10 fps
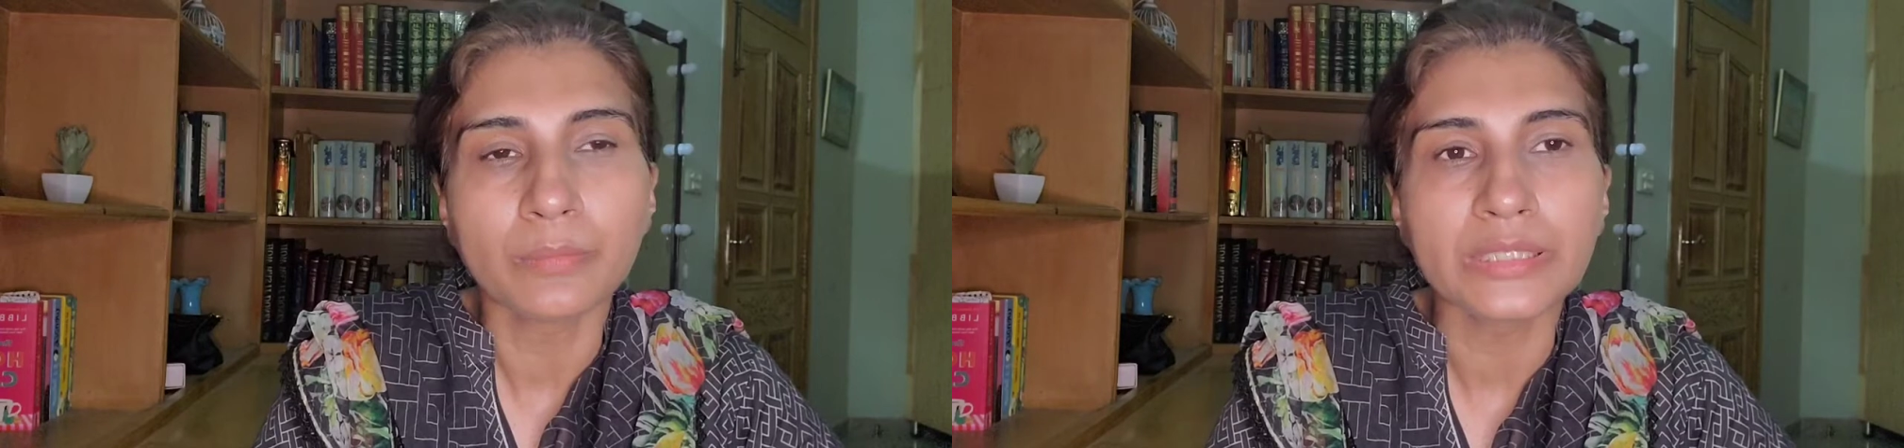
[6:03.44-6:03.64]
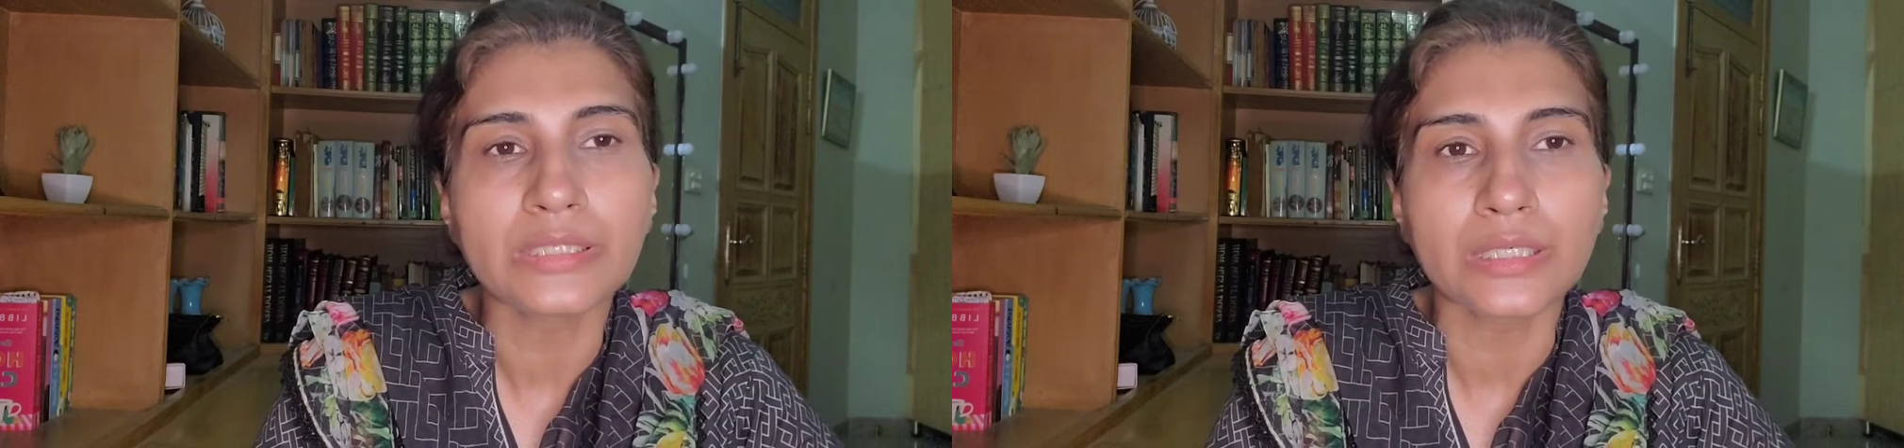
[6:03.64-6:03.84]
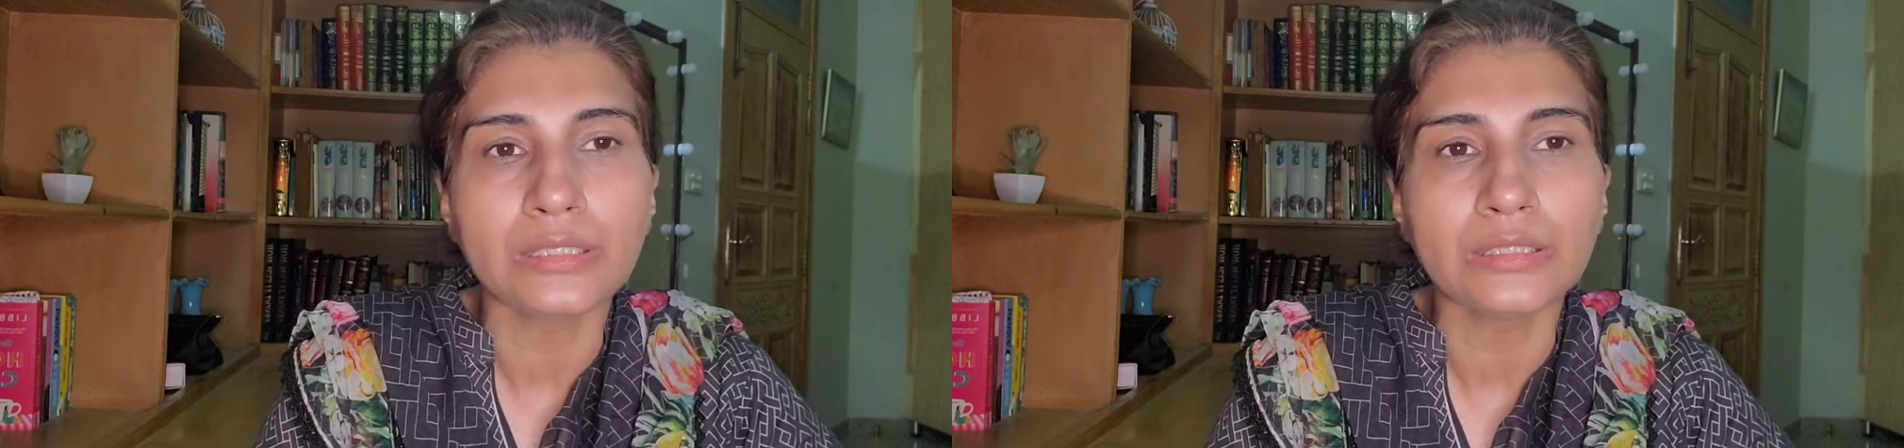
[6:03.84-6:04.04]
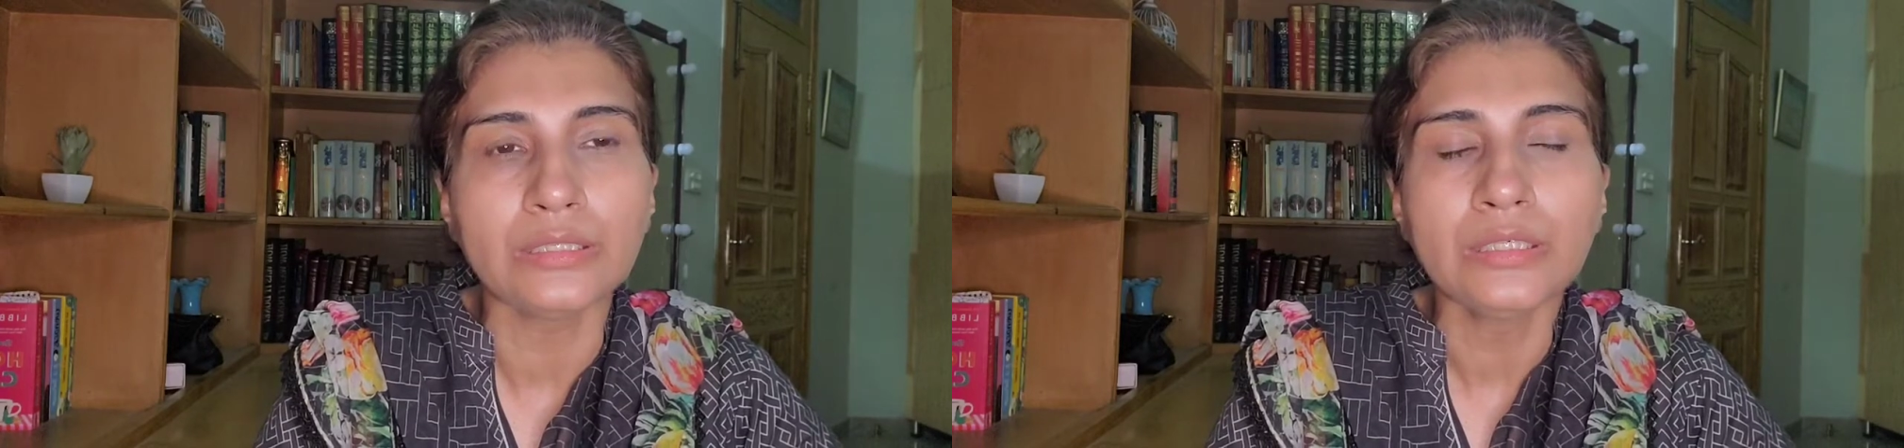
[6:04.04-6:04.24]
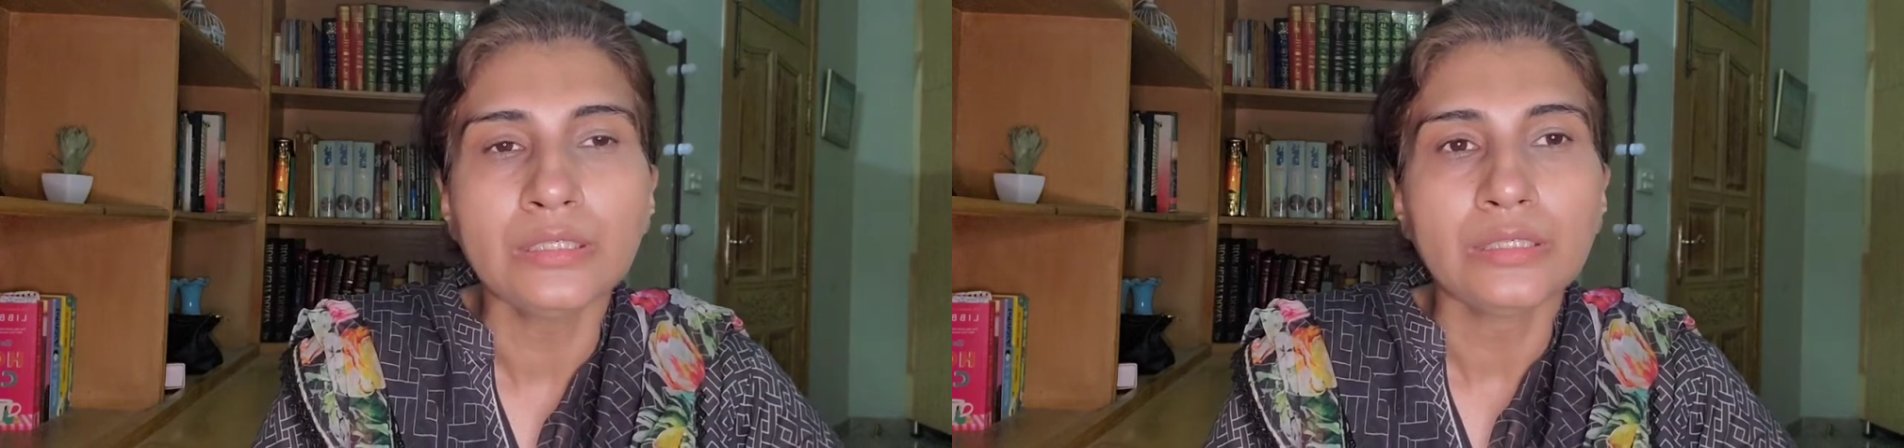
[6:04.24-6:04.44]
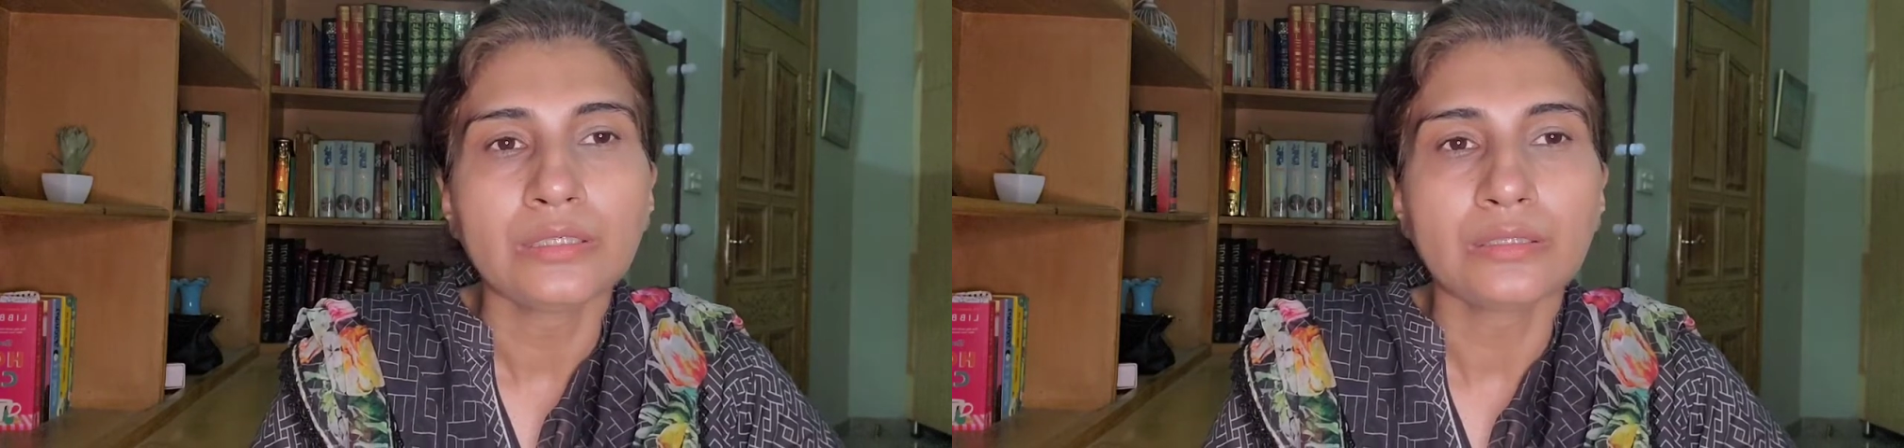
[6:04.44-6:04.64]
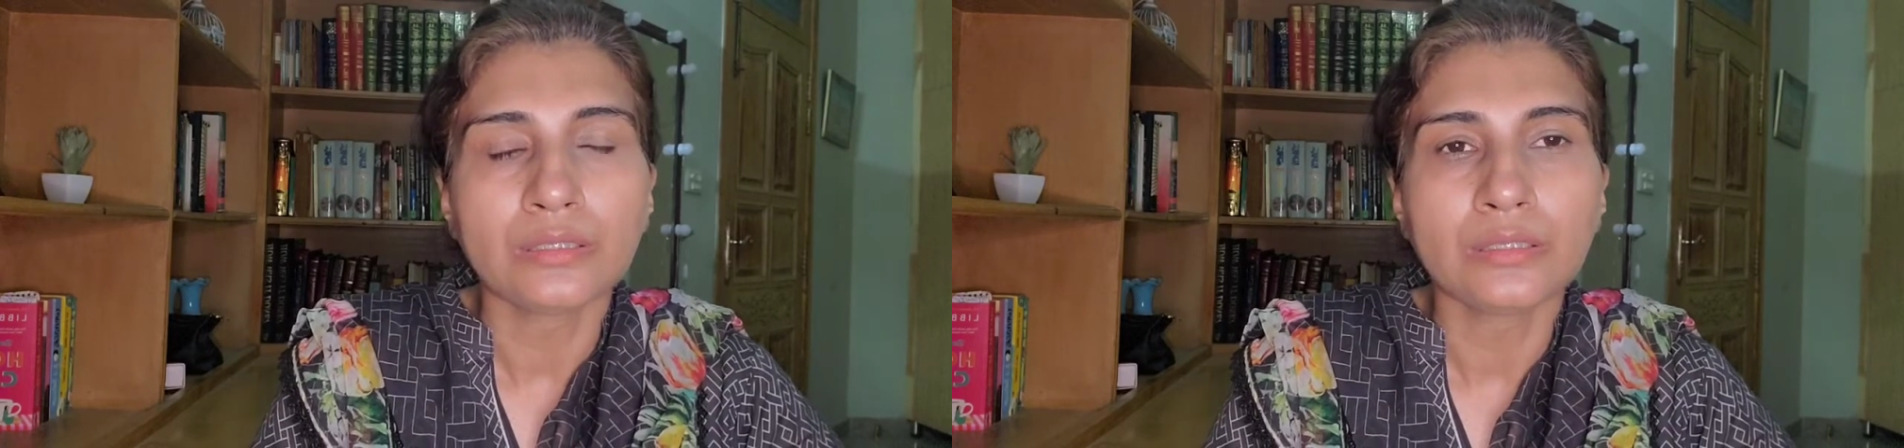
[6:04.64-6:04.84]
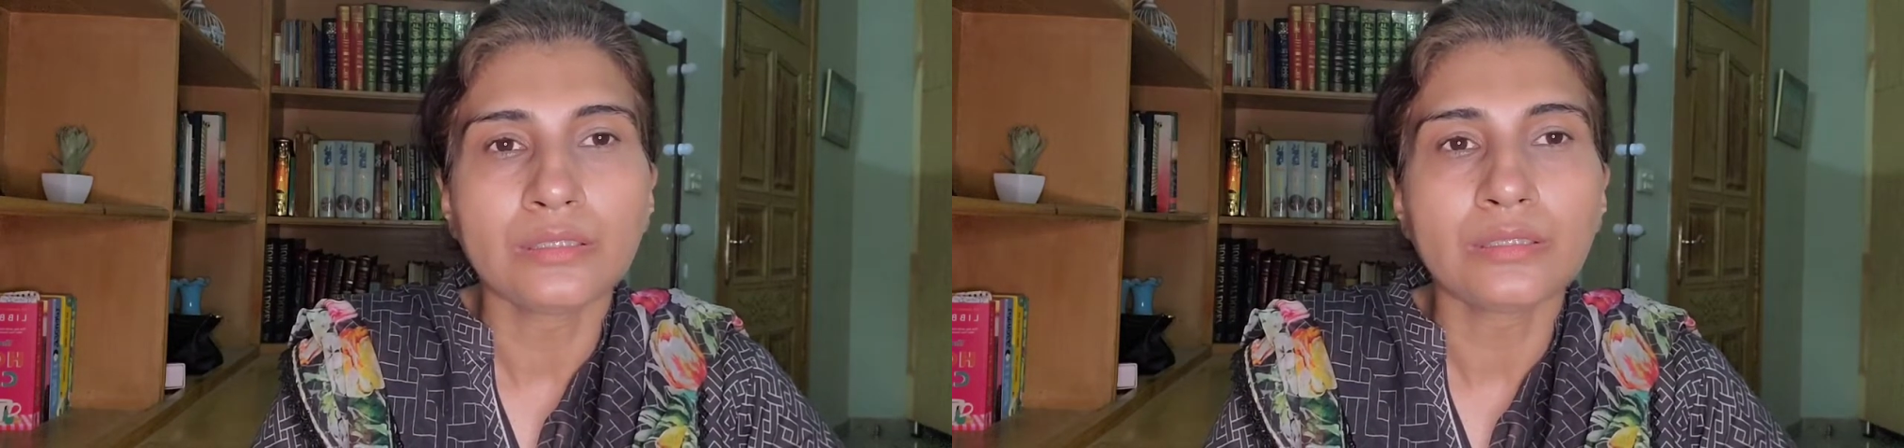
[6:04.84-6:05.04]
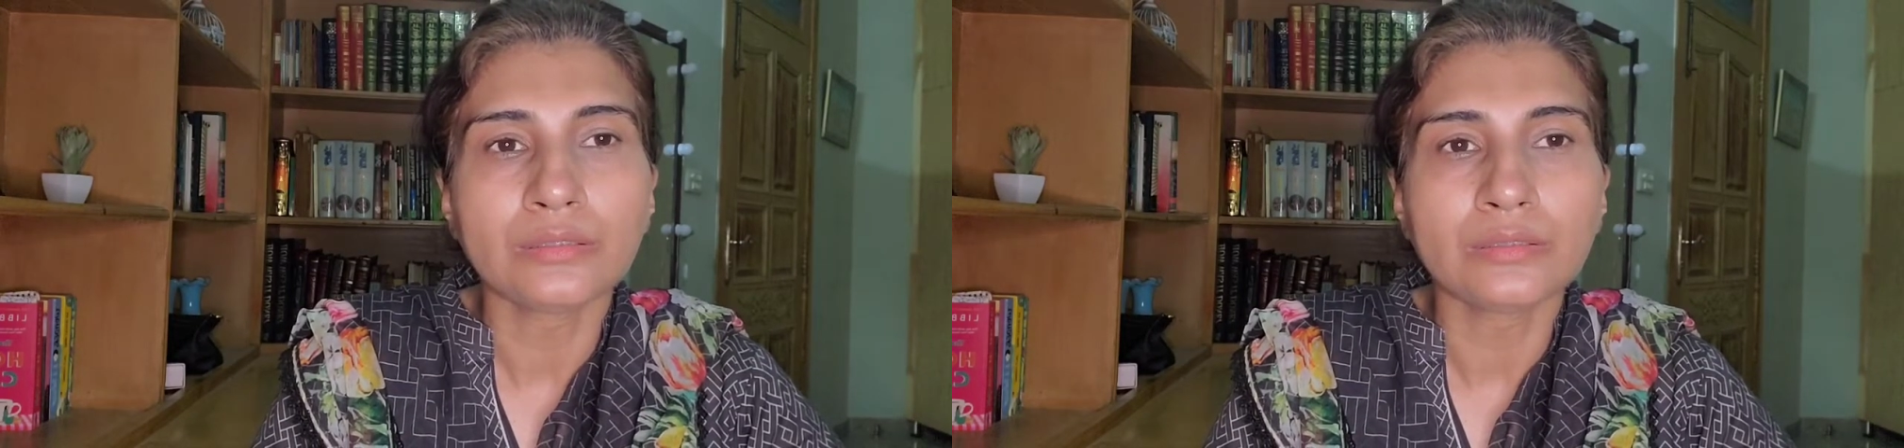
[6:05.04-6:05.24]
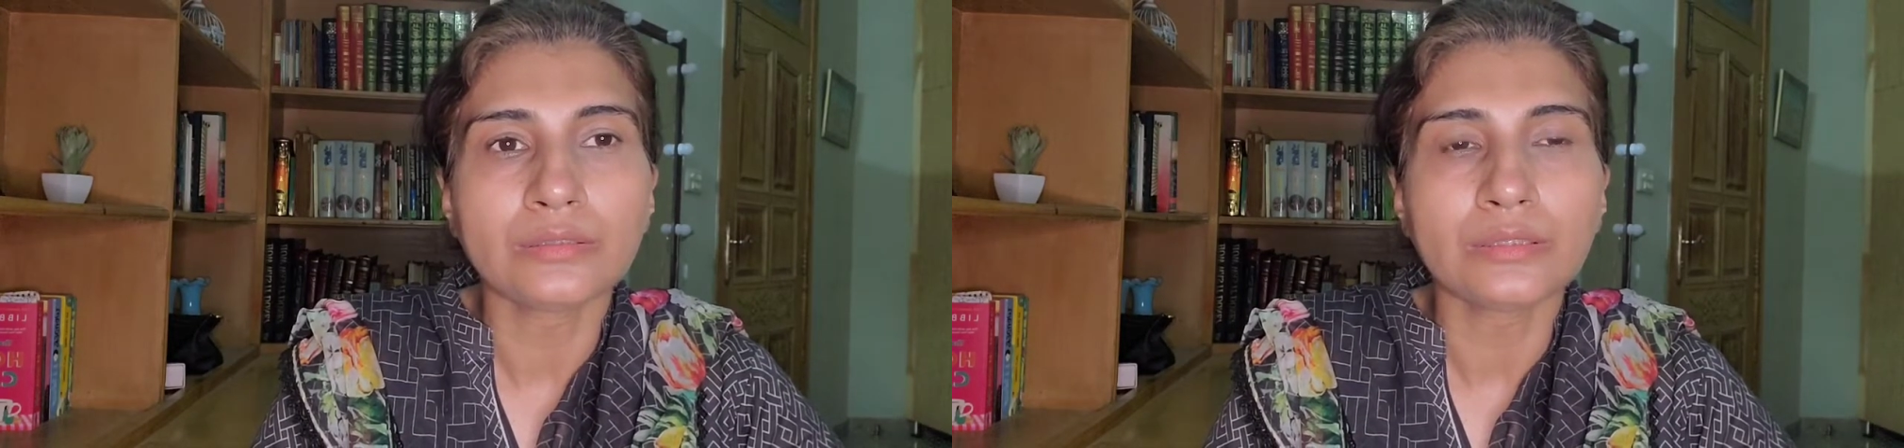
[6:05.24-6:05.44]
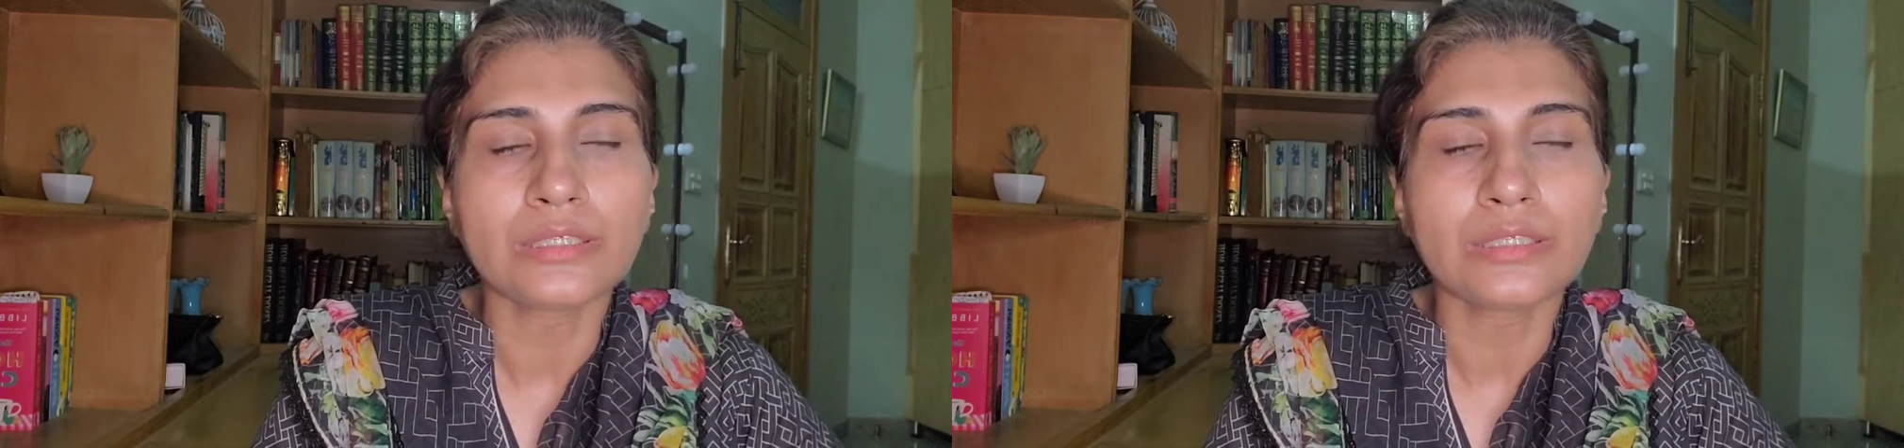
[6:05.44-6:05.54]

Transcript: basically the